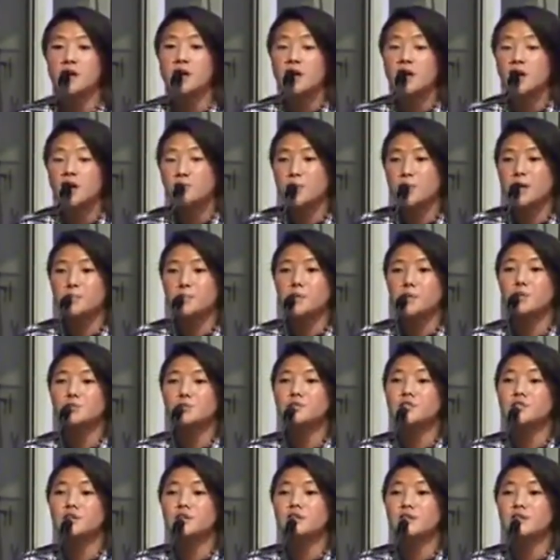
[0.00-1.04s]
a baby who
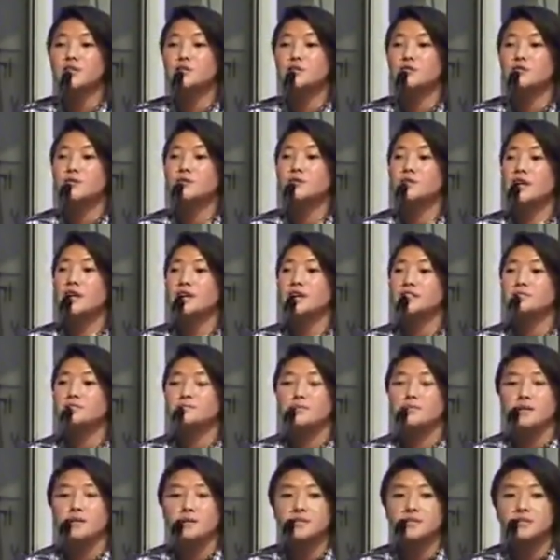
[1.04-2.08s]
turned into a
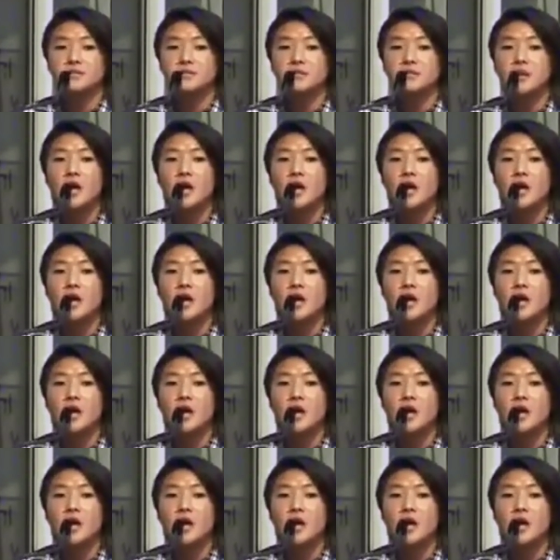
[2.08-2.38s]
ladybird.